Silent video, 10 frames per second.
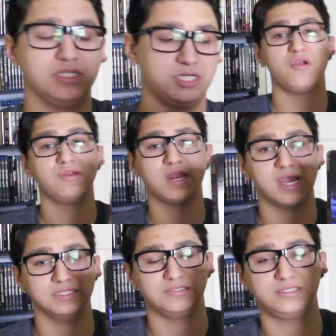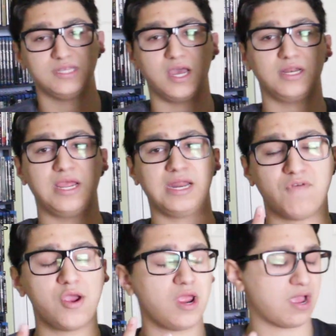And very nice set. And
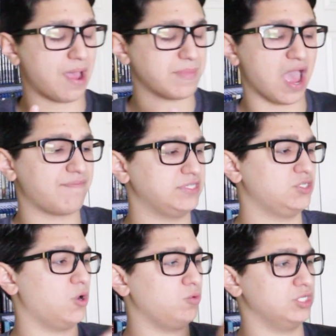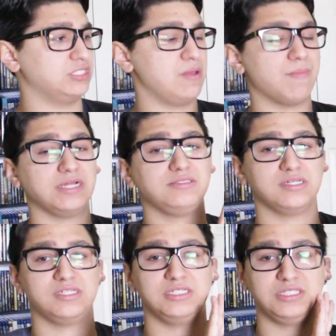I'm happy to own this in my
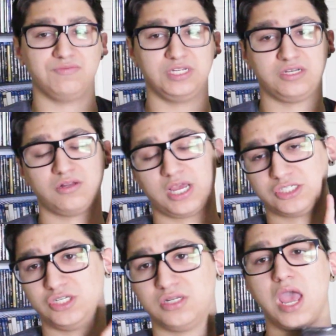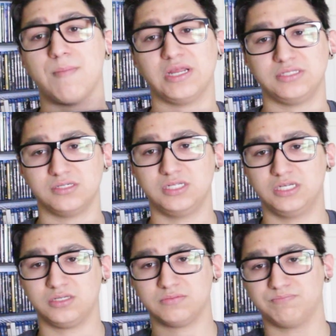Disney DVD collection and my
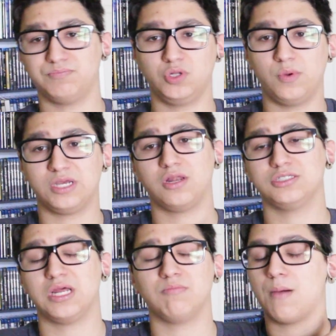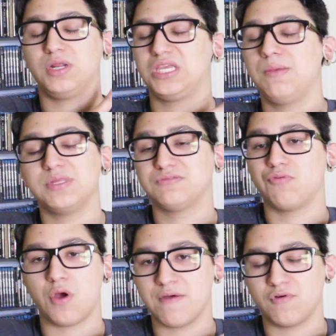Disney Blu-ray collection. I'm gonna keep this
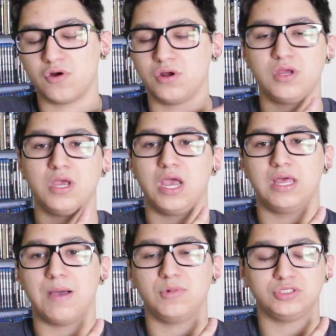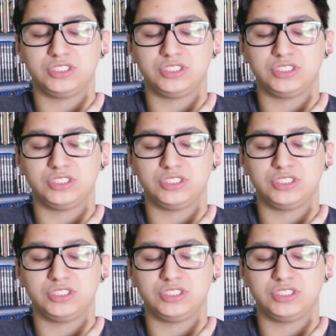forever. I'm gonna